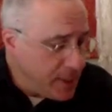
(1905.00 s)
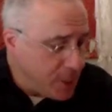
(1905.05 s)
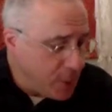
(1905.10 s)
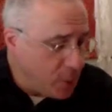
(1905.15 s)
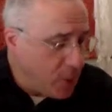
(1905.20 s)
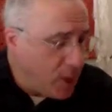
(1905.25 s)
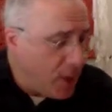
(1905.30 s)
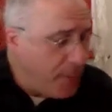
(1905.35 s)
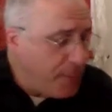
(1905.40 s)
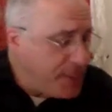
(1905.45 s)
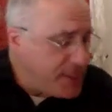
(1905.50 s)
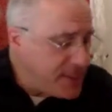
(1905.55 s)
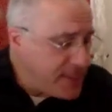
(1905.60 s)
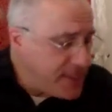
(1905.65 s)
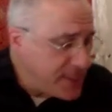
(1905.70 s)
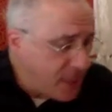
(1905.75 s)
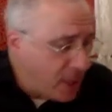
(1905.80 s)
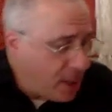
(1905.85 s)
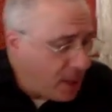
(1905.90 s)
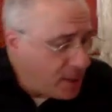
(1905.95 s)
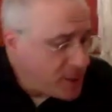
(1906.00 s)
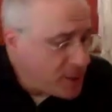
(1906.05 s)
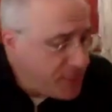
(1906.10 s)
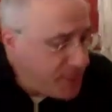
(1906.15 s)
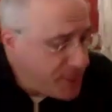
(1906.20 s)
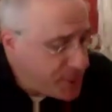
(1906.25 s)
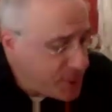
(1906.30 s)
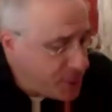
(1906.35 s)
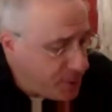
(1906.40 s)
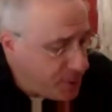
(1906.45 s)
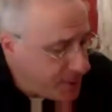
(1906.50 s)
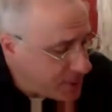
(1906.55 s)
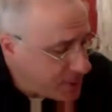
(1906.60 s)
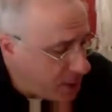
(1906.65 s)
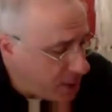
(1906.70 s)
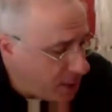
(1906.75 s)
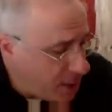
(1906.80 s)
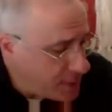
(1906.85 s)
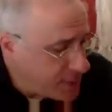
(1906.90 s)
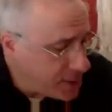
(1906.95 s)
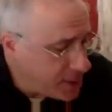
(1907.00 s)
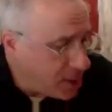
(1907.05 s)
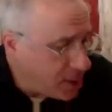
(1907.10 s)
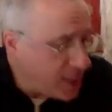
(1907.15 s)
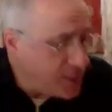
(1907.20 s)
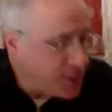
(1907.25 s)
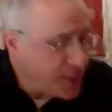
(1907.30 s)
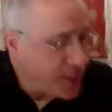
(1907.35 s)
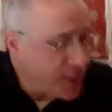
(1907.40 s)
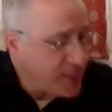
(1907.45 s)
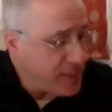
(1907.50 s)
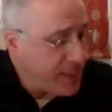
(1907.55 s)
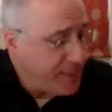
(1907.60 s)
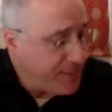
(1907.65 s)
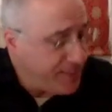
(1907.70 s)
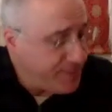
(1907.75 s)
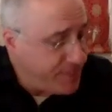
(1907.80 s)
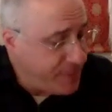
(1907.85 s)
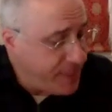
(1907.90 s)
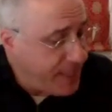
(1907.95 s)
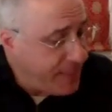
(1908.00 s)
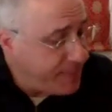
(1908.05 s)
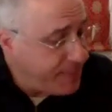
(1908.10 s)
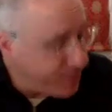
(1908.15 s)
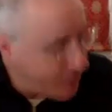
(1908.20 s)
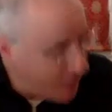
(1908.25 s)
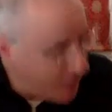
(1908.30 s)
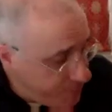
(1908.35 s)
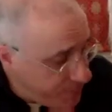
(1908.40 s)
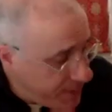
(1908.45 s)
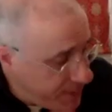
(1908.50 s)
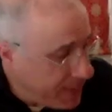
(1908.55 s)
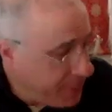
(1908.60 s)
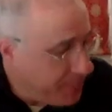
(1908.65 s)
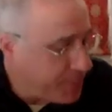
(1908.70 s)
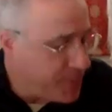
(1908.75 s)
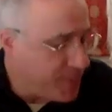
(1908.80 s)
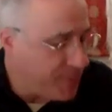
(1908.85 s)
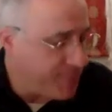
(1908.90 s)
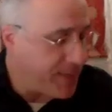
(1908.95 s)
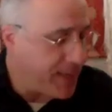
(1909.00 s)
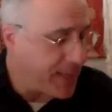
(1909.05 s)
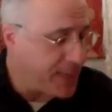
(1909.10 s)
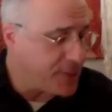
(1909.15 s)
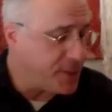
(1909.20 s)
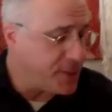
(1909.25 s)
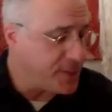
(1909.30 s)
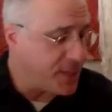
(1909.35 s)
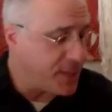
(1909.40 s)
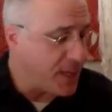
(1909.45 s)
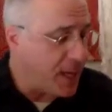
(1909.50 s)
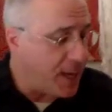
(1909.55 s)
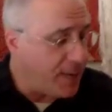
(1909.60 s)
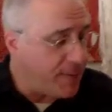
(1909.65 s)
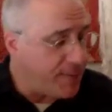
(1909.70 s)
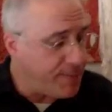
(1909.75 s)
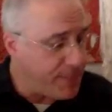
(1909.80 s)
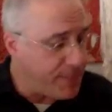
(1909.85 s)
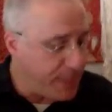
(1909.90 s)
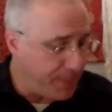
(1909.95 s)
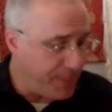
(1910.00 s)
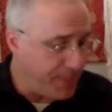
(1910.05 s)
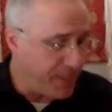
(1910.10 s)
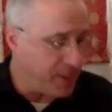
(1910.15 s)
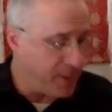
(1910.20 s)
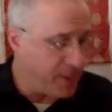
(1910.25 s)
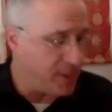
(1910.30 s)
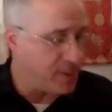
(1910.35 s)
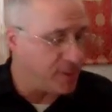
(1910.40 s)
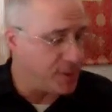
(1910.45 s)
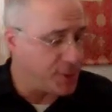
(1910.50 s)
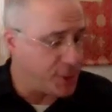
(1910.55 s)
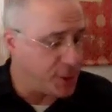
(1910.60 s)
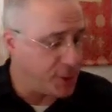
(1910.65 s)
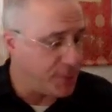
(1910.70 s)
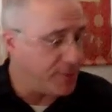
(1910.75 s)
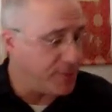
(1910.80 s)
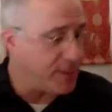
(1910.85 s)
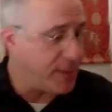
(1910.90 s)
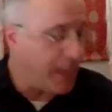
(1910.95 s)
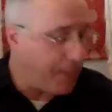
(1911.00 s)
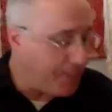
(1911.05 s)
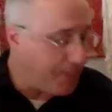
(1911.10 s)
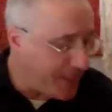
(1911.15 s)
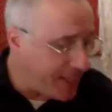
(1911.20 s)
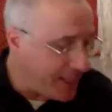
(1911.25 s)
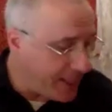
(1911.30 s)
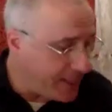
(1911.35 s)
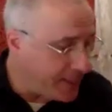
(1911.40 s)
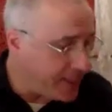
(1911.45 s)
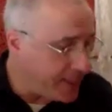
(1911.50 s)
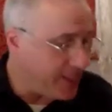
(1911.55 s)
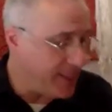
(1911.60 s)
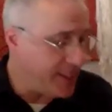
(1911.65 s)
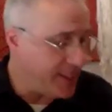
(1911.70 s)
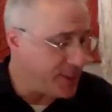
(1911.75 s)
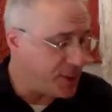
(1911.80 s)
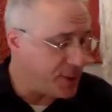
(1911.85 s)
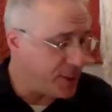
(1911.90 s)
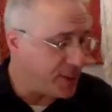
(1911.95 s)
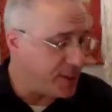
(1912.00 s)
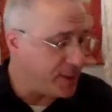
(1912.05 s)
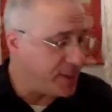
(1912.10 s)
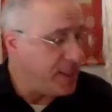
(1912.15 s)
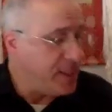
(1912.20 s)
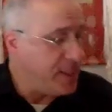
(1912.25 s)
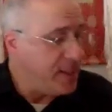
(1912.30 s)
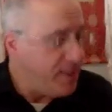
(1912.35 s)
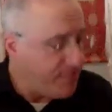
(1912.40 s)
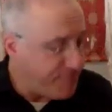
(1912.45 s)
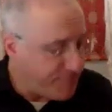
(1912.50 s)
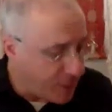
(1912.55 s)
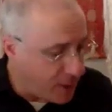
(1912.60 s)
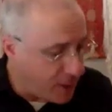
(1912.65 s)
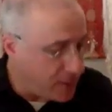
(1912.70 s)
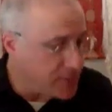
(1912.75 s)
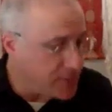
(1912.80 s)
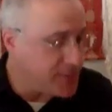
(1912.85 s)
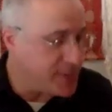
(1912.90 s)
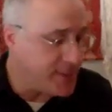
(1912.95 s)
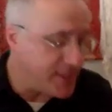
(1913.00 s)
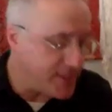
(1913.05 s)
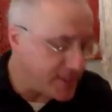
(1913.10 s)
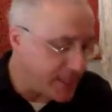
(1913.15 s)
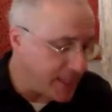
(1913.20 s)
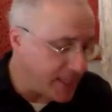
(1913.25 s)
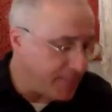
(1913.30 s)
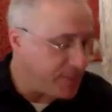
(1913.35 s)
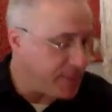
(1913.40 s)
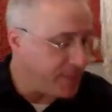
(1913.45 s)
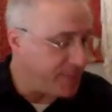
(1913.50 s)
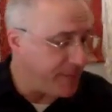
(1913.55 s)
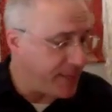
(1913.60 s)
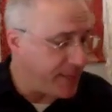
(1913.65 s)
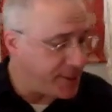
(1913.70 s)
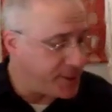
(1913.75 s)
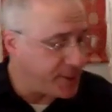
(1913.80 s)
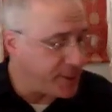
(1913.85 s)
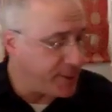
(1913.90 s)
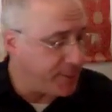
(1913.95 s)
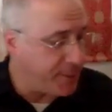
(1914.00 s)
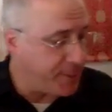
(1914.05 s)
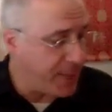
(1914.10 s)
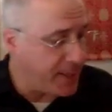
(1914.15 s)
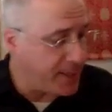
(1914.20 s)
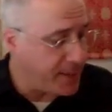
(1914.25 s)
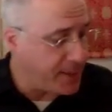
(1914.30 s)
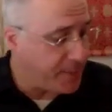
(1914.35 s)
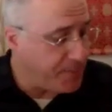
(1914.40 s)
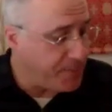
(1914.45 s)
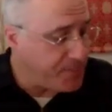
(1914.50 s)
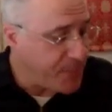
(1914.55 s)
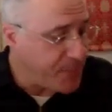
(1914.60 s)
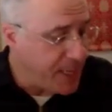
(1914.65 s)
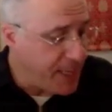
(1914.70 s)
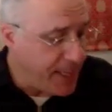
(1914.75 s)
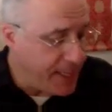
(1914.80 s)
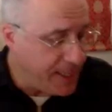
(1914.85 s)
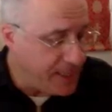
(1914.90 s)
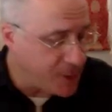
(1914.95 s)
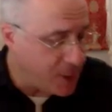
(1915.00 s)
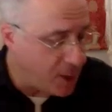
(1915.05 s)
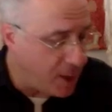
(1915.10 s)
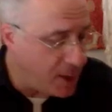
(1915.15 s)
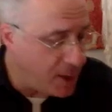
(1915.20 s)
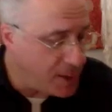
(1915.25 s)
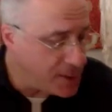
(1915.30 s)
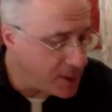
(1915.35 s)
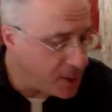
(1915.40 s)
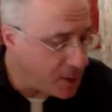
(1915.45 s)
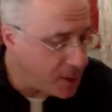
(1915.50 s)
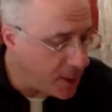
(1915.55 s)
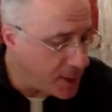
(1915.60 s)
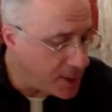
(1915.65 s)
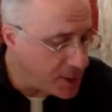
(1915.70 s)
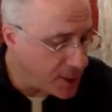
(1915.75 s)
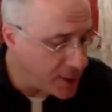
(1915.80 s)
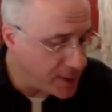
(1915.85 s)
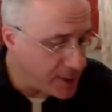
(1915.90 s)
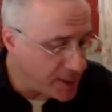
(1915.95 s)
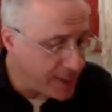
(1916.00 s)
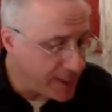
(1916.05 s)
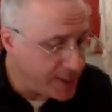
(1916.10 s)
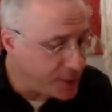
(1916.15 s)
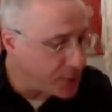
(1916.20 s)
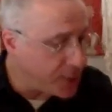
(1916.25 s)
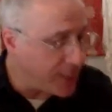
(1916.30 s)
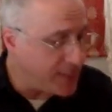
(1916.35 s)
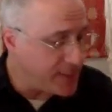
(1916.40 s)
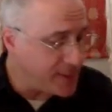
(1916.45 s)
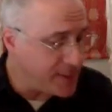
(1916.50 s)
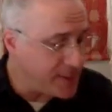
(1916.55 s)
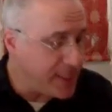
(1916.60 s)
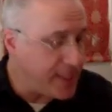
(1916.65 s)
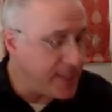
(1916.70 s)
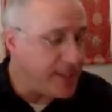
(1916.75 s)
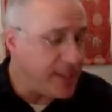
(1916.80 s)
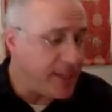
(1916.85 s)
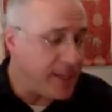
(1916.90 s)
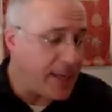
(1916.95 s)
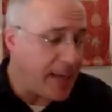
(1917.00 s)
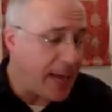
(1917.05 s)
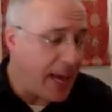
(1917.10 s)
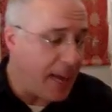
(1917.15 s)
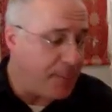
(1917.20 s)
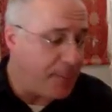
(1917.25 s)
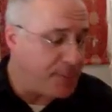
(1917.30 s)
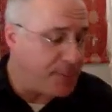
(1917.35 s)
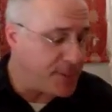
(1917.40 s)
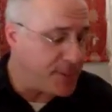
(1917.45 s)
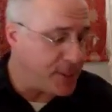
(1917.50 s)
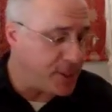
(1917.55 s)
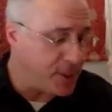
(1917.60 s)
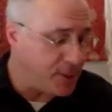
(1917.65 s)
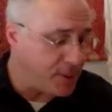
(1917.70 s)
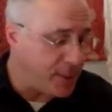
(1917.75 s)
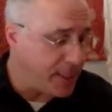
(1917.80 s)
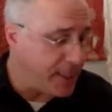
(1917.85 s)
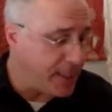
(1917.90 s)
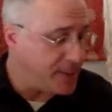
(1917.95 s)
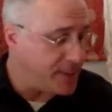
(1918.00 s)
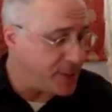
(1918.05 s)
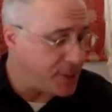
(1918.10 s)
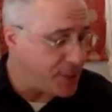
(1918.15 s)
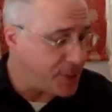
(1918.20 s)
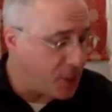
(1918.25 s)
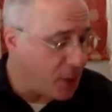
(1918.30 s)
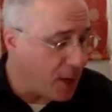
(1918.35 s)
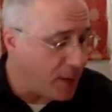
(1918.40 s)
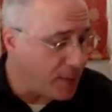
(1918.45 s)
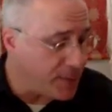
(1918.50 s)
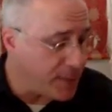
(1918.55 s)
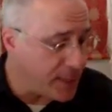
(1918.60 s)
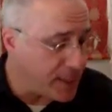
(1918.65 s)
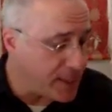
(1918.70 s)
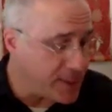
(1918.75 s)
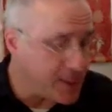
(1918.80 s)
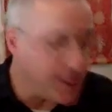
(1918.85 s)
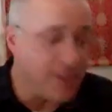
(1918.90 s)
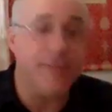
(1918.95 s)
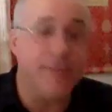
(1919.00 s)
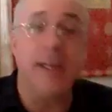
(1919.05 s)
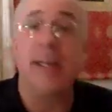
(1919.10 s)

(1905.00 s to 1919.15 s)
Gorampa says ultimate truth is ontologically free from the imperfections of empirical truth, like being conditioned, false, deceptive, interdependent. It is ontologically transcendent and absolute. It is not relative.